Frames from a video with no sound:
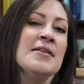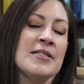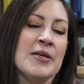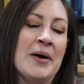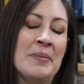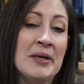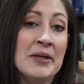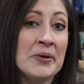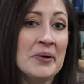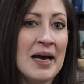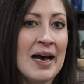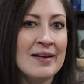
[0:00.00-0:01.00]
so I'm going to
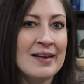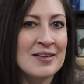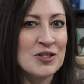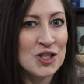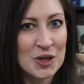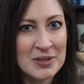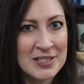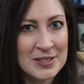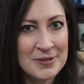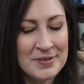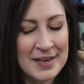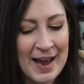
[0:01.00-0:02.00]
go ahead and show it to
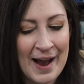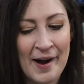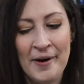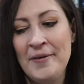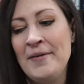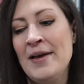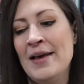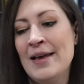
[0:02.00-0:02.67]
you now